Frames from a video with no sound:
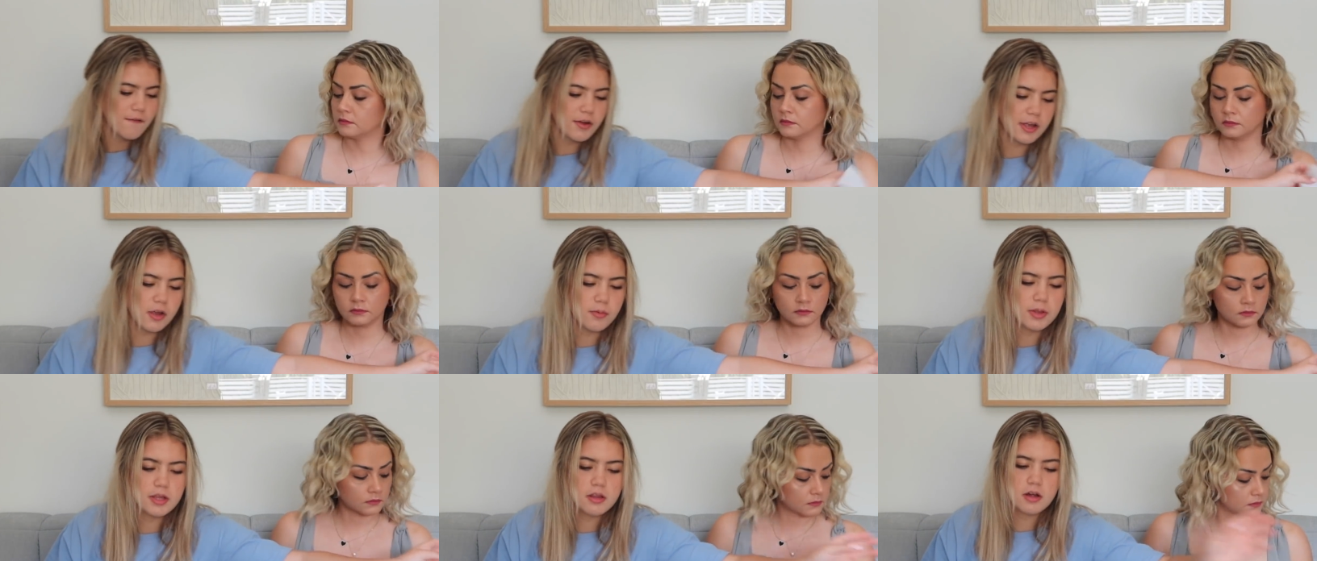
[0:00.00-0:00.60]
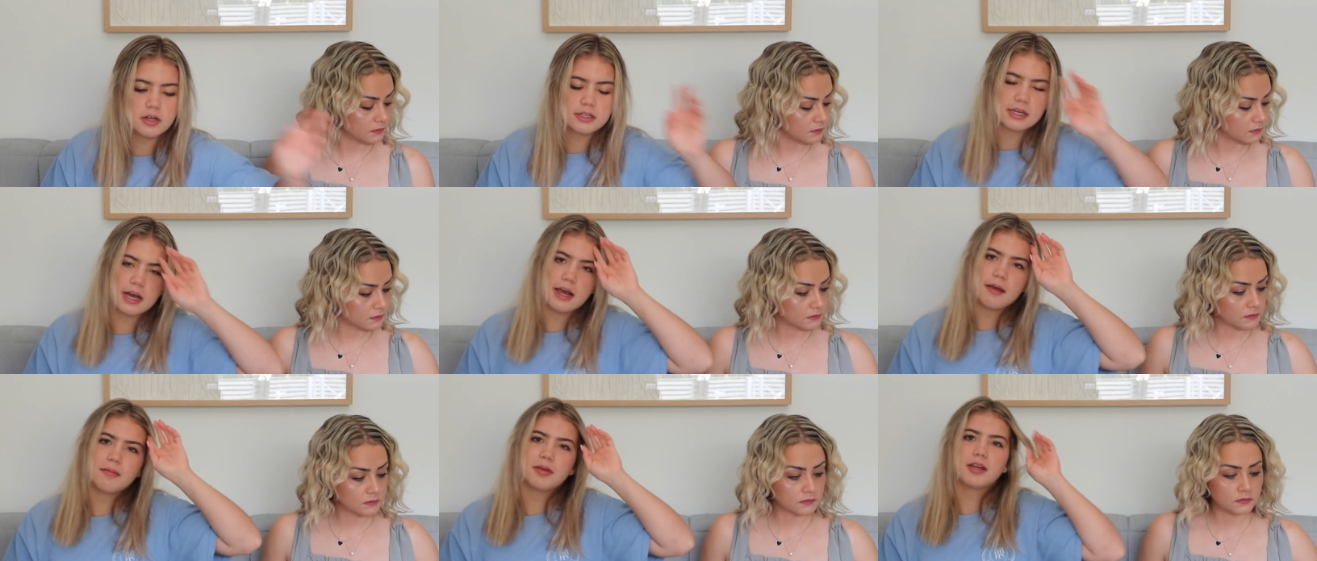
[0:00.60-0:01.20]
Speaker 1: for like a really long
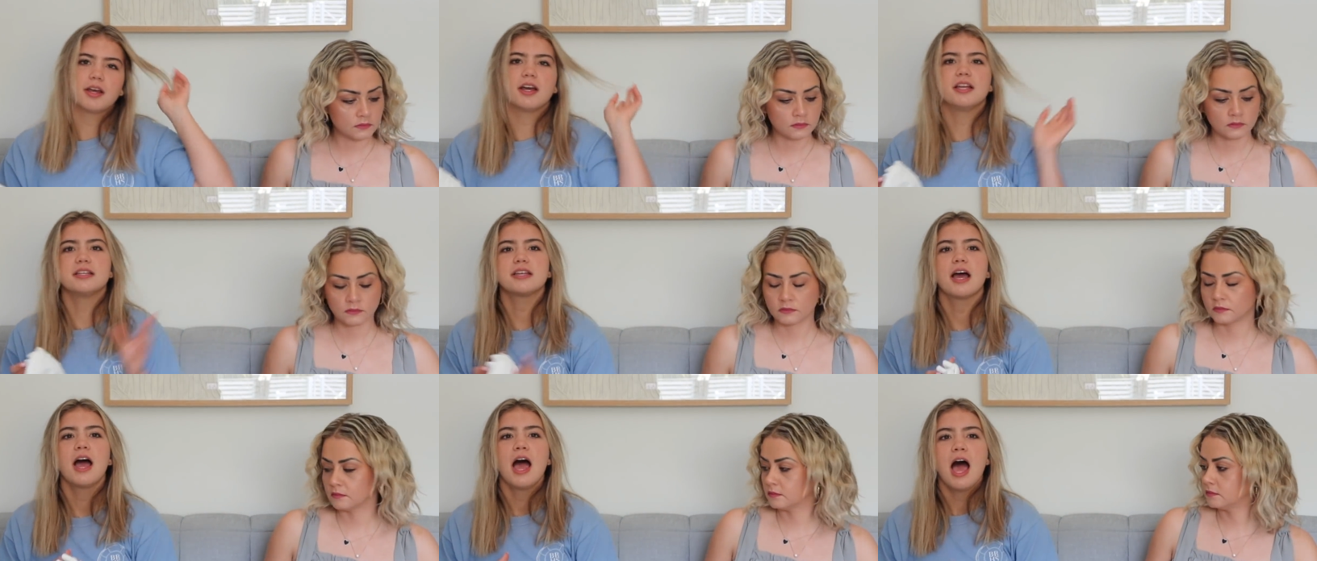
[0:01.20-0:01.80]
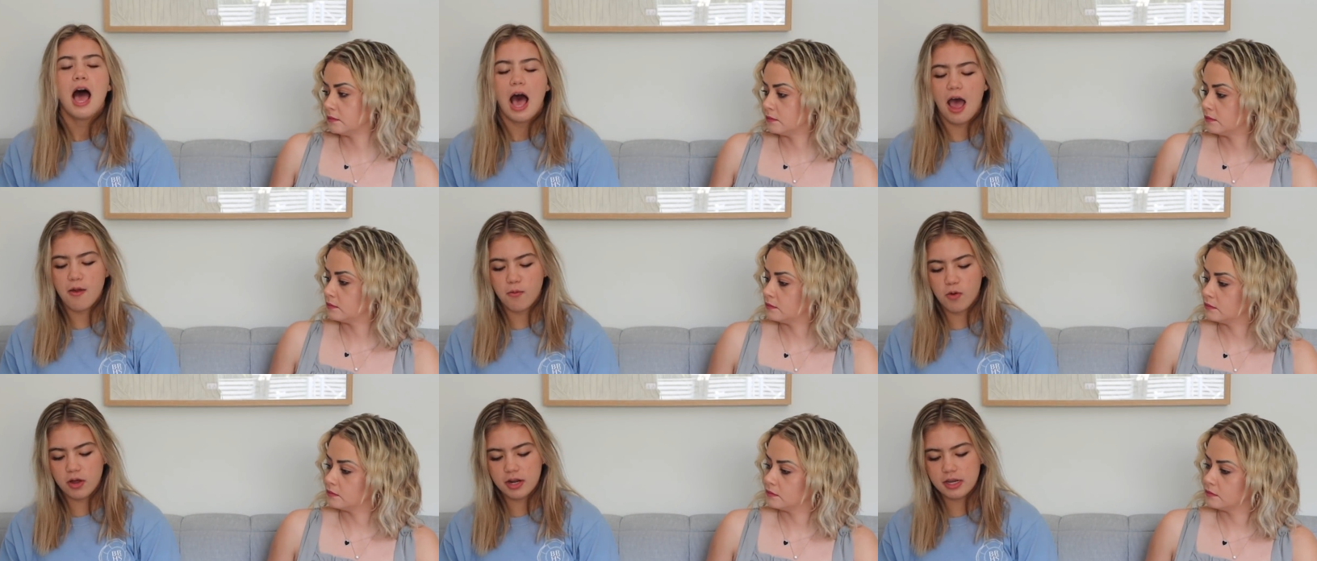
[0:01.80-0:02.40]
time because I
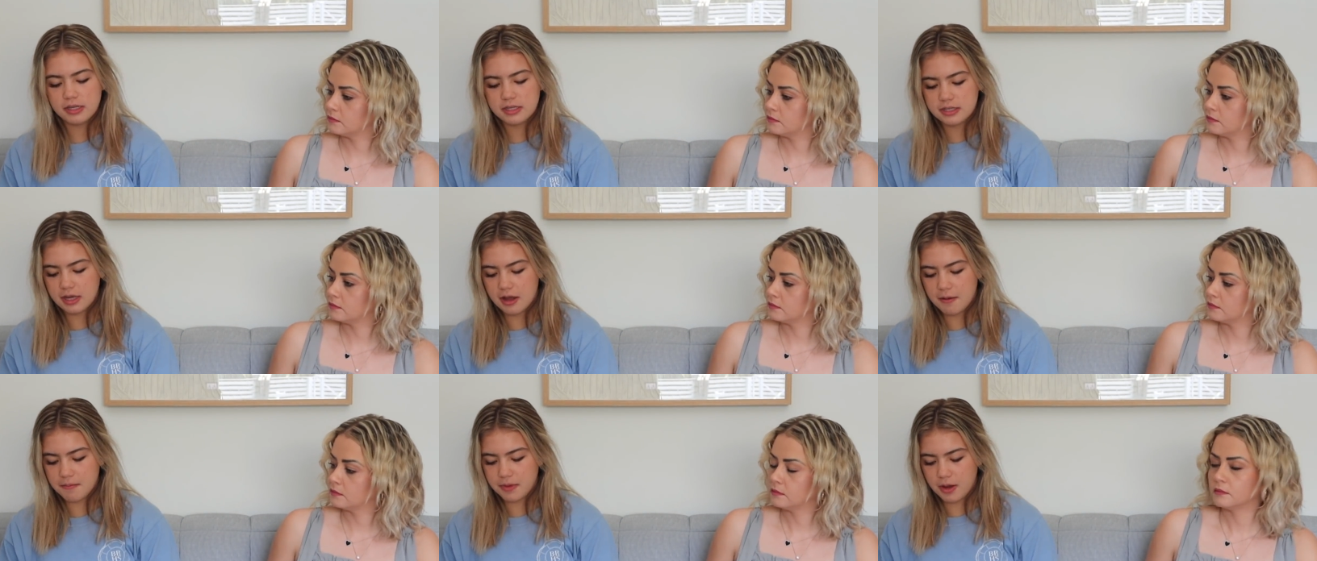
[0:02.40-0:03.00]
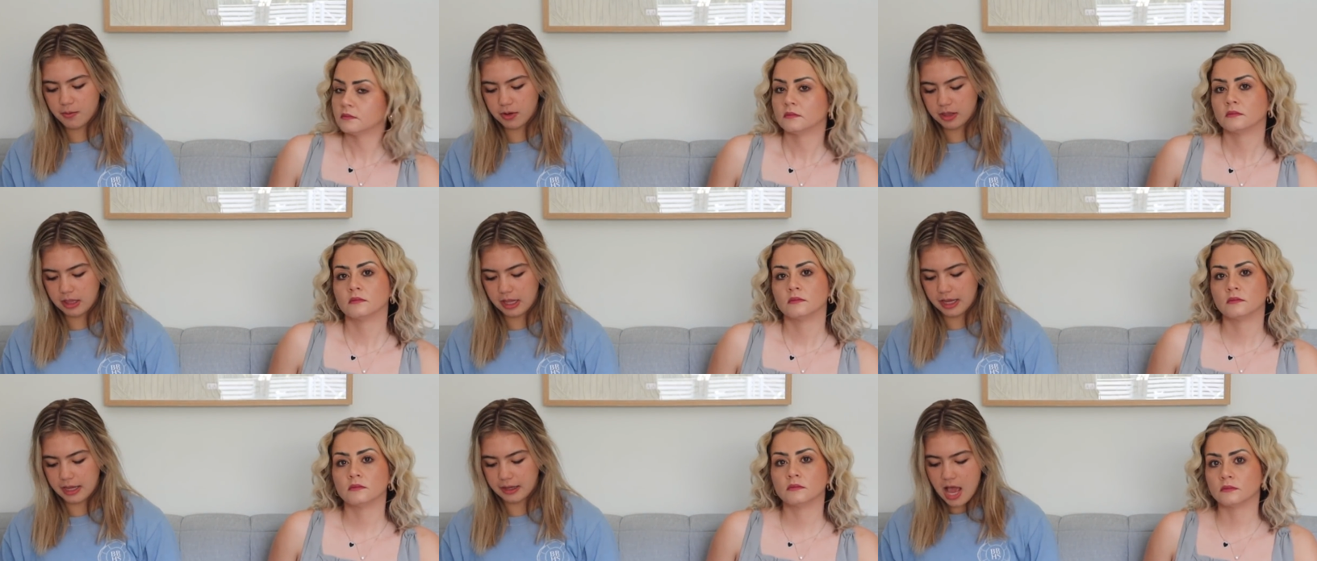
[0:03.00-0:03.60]
wanted some that were
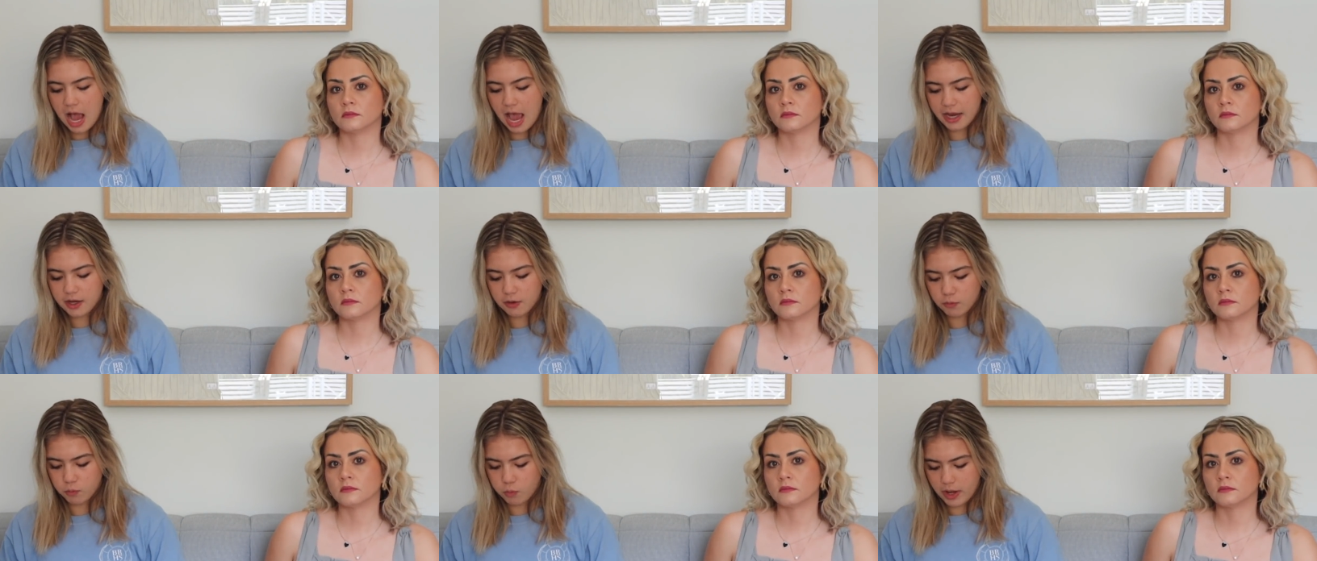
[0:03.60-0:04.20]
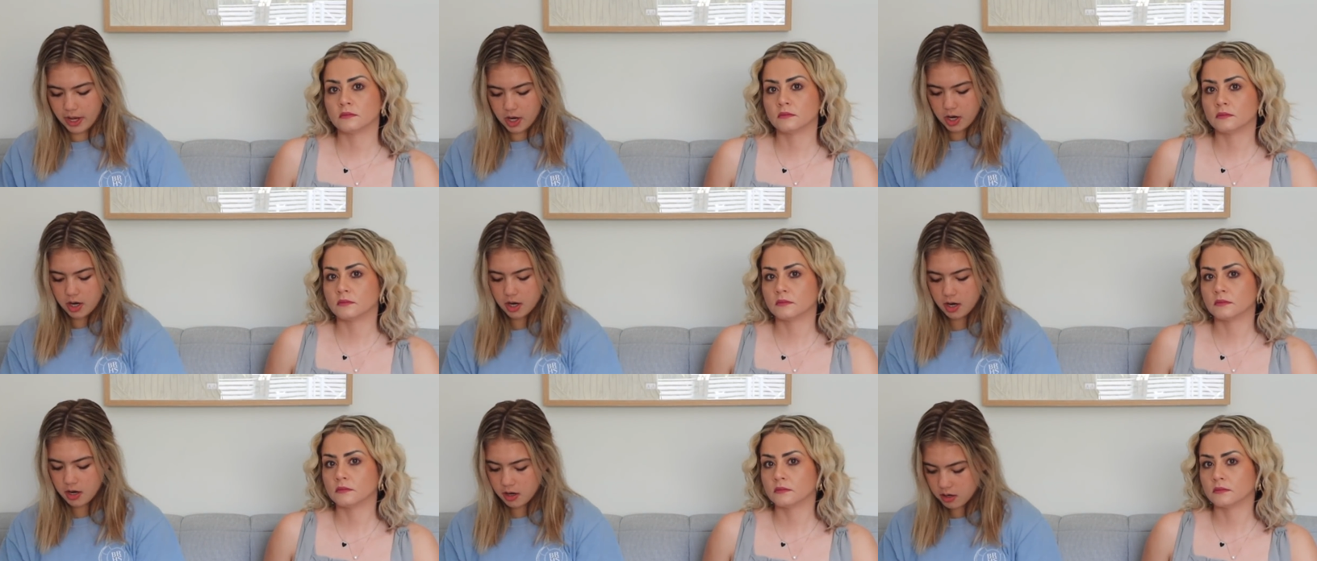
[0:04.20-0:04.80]
like I could
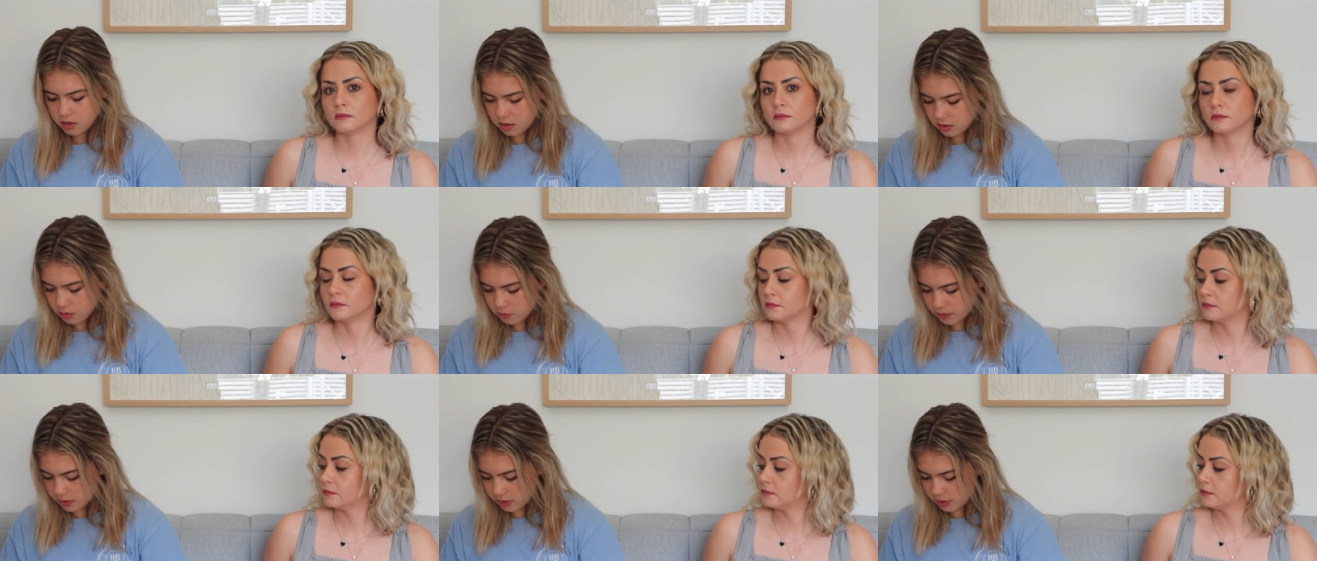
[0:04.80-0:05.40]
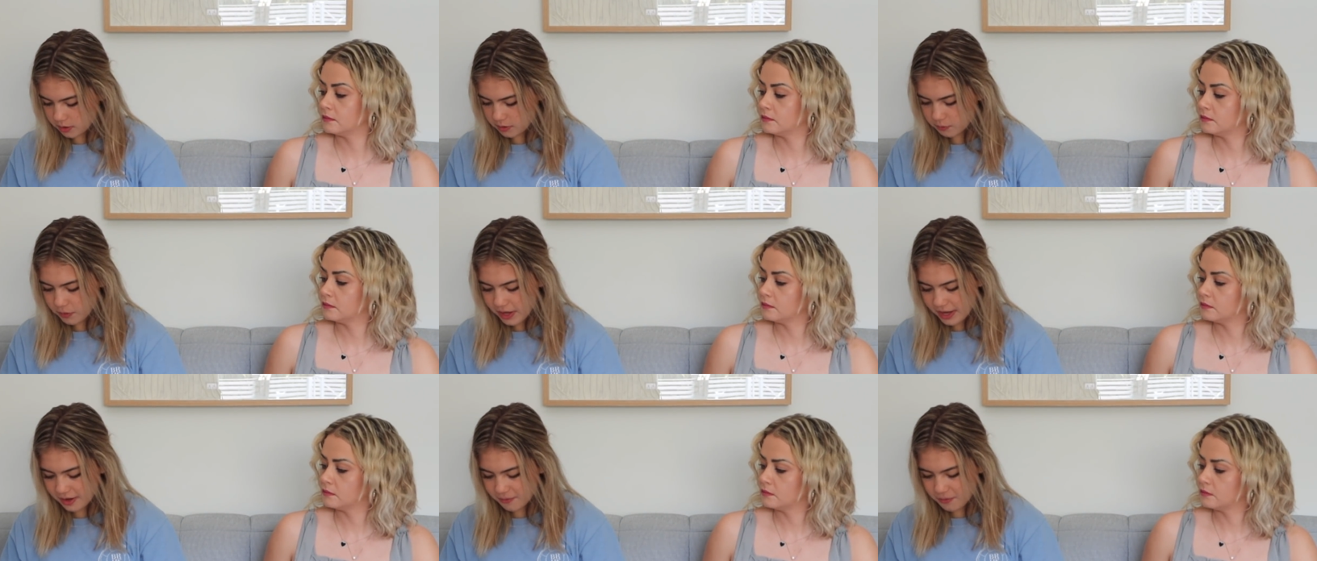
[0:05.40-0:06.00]
wear. Oh my god,
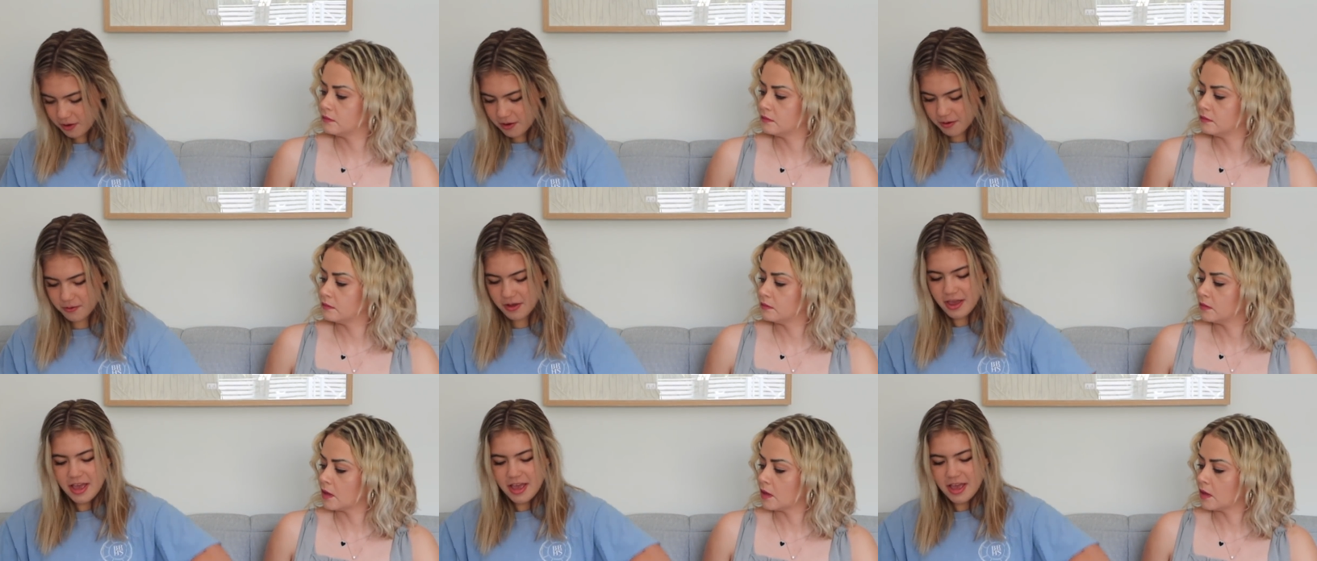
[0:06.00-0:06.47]
wait, whoa.